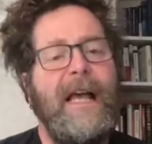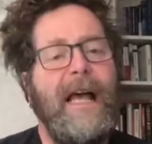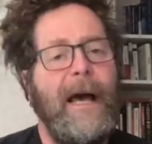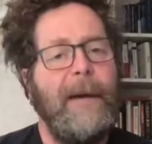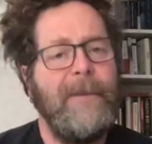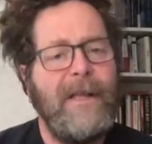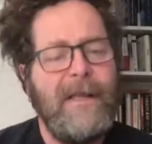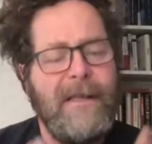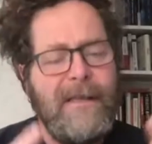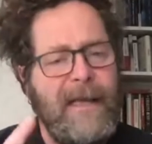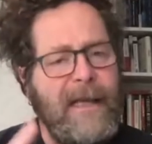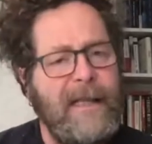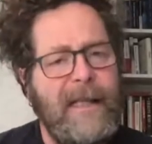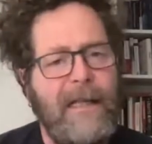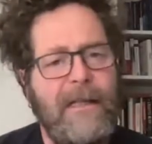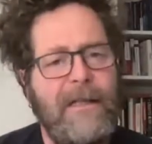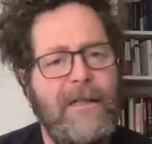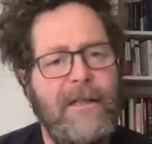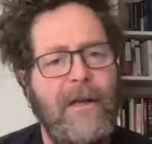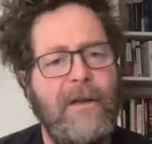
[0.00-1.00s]
I'm not saying
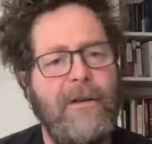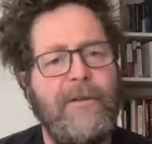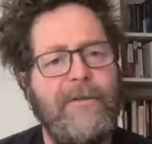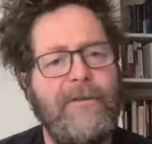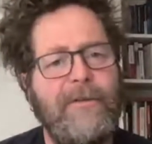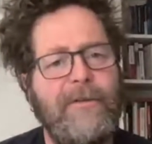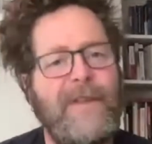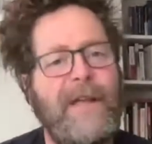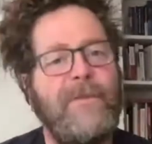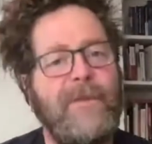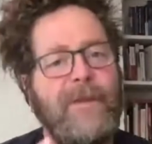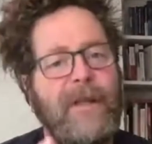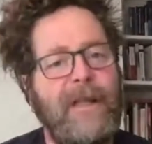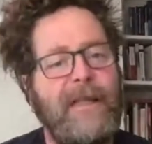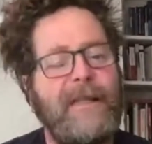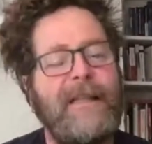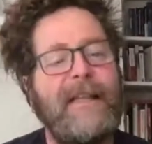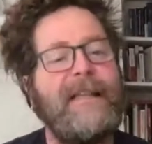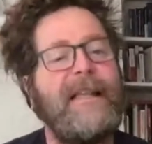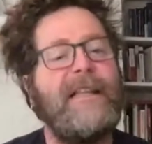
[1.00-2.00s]
that none of them
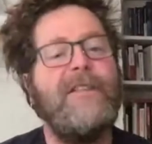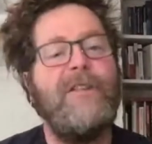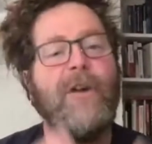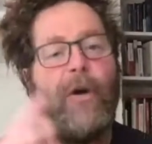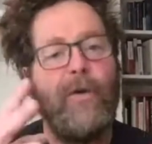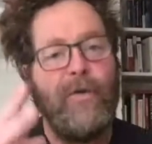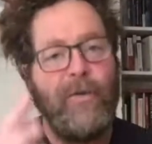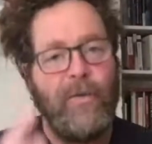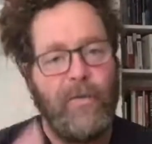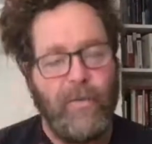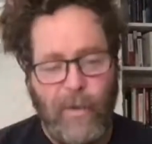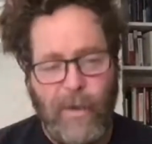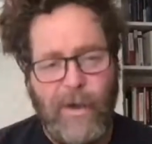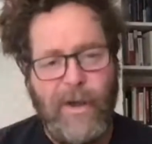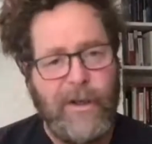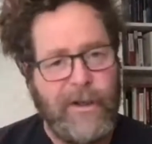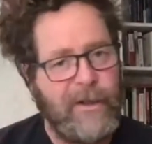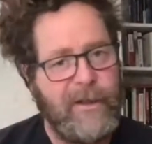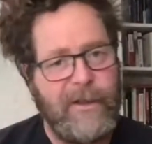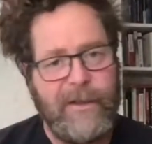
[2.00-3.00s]
that they don't
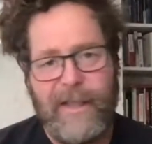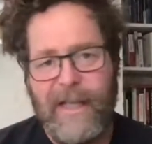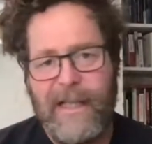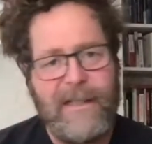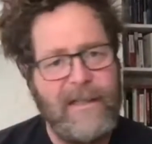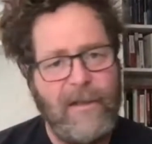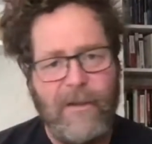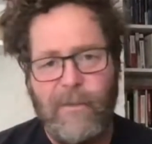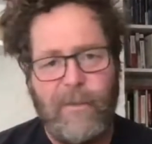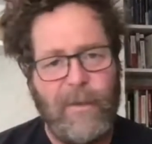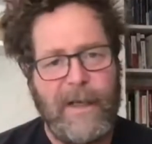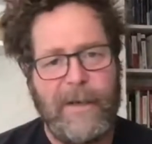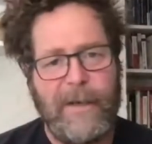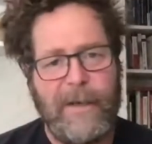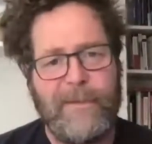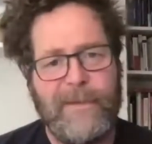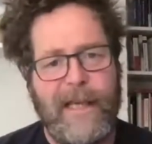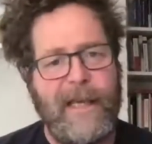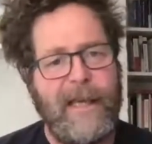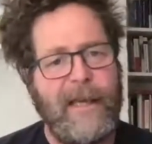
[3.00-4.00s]
work. That's not what I'm
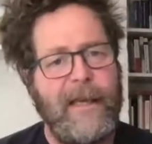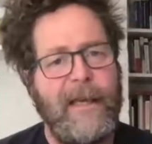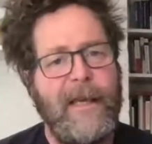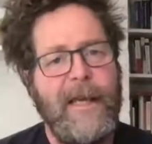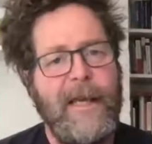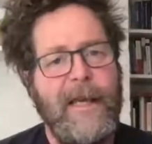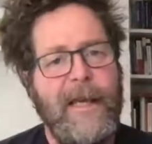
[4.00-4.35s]
saying.